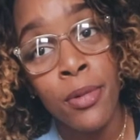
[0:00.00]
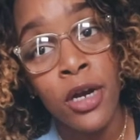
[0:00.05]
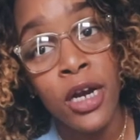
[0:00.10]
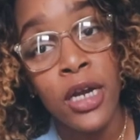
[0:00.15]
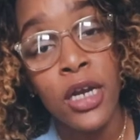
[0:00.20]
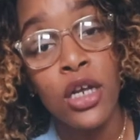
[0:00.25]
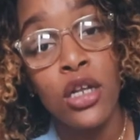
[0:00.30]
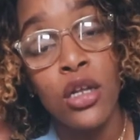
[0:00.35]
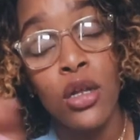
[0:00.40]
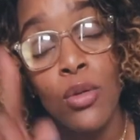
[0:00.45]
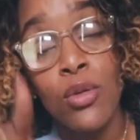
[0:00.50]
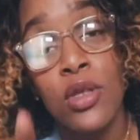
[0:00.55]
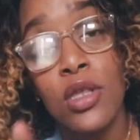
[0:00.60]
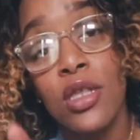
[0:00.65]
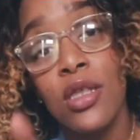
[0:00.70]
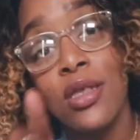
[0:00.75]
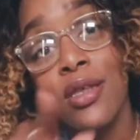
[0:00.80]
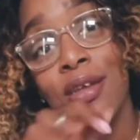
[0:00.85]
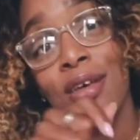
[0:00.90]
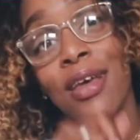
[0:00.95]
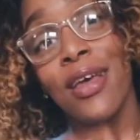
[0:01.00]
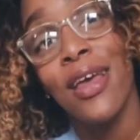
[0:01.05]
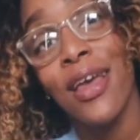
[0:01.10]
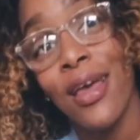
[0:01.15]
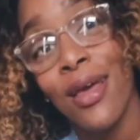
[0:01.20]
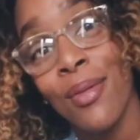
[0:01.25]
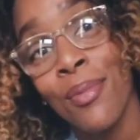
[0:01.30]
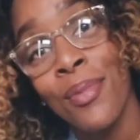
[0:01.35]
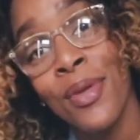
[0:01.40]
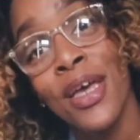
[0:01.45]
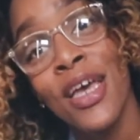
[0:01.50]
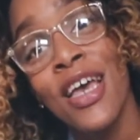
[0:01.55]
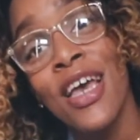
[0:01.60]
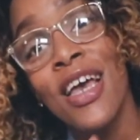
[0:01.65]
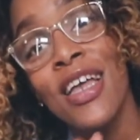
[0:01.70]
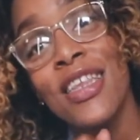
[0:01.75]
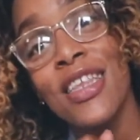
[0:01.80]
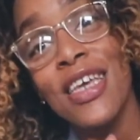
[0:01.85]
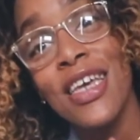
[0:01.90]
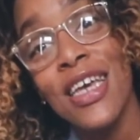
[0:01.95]
Bread closest to him
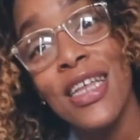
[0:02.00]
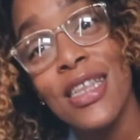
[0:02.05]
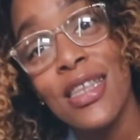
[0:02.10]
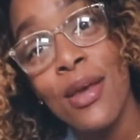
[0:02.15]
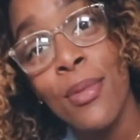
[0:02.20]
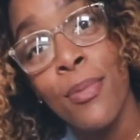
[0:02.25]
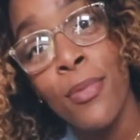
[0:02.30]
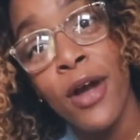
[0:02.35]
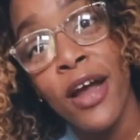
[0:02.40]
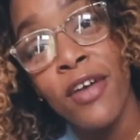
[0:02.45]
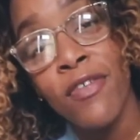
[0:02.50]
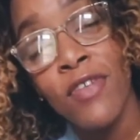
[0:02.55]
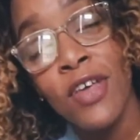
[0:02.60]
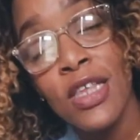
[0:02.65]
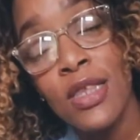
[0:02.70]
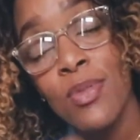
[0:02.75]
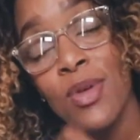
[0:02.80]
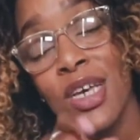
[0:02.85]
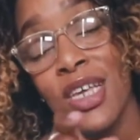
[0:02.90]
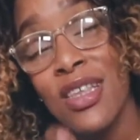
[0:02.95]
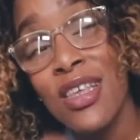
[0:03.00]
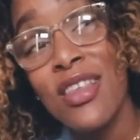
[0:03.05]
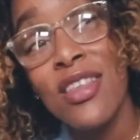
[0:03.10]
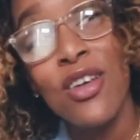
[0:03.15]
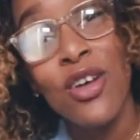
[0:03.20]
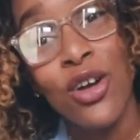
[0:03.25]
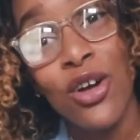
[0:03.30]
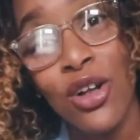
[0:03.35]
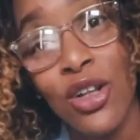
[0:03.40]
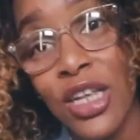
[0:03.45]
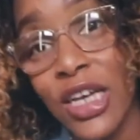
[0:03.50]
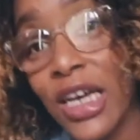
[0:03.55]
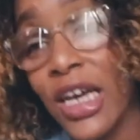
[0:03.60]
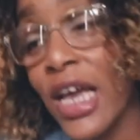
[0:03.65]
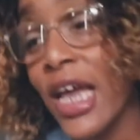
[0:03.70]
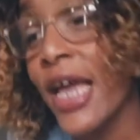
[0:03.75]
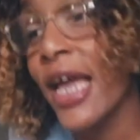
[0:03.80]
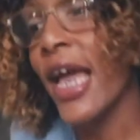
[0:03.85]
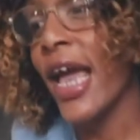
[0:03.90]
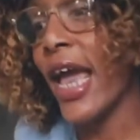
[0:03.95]
to get some breakfast because it's early
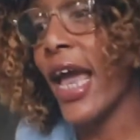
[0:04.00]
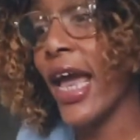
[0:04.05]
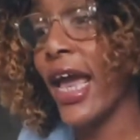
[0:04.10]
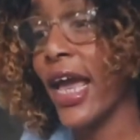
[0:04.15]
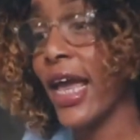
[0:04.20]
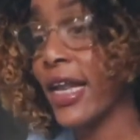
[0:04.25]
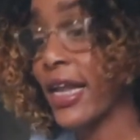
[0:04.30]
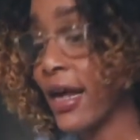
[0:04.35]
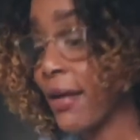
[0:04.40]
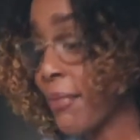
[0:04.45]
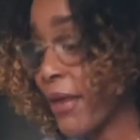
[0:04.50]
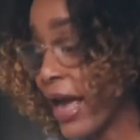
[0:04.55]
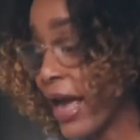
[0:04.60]
and I'm